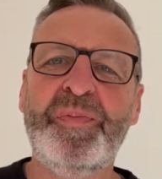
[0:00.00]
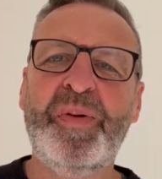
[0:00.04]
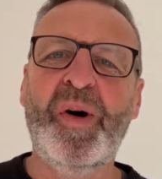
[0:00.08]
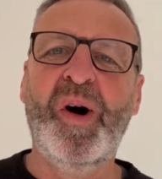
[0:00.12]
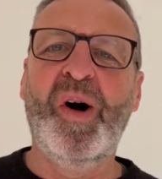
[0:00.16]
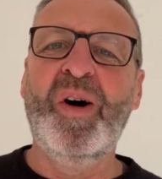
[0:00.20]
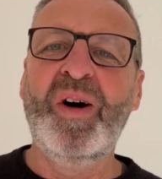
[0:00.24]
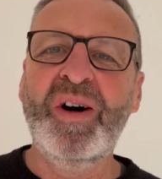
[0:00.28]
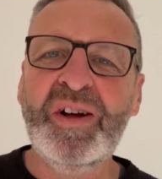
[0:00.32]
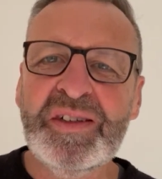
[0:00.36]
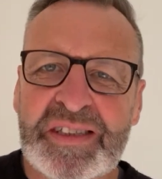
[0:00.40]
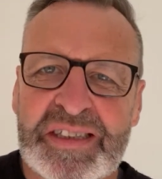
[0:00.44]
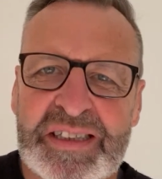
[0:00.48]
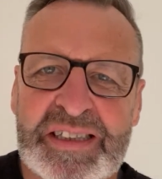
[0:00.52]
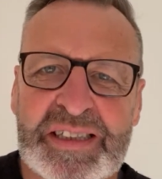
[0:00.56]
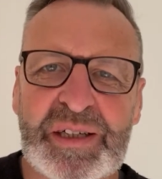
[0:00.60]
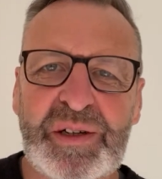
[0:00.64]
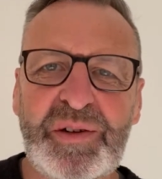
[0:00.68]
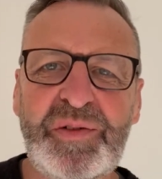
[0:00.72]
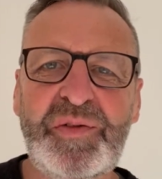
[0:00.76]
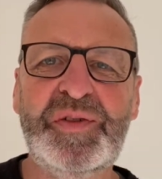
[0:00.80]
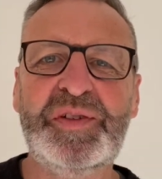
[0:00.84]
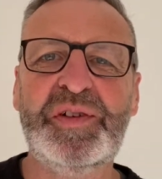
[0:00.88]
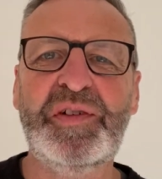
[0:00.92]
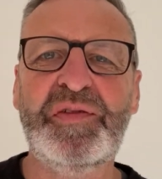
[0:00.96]

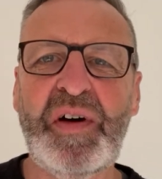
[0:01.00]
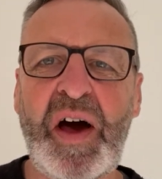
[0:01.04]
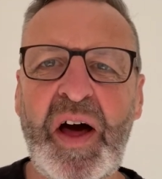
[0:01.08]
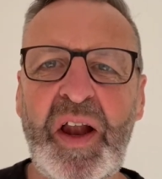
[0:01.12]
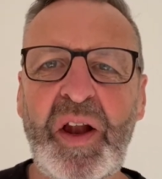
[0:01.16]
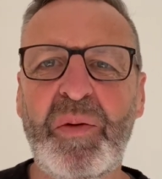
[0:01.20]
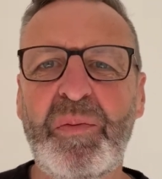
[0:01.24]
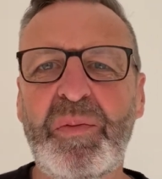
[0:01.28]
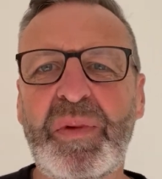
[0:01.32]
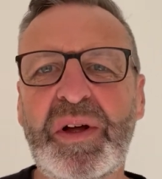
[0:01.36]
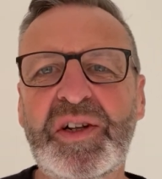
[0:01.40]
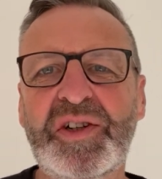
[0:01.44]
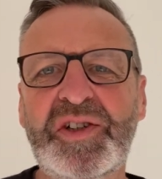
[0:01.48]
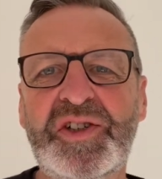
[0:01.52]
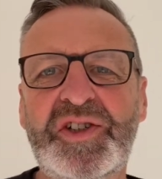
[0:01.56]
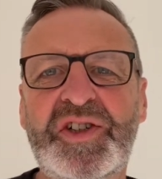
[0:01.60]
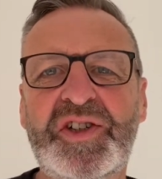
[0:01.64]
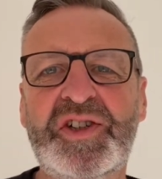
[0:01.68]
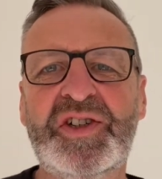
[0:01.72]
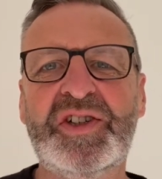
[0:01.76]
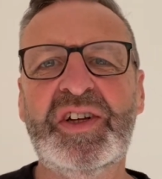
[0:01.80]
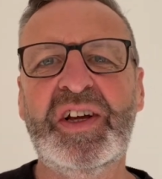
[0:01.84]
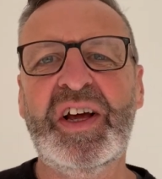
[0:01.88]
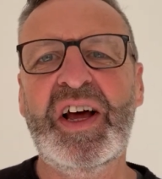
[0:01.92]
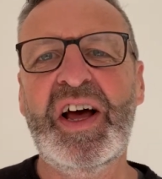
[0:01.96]
positive
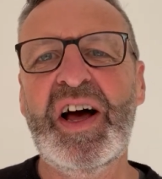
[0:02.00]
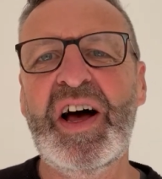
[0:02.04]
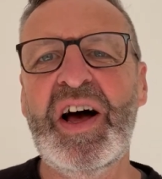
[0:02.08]
developments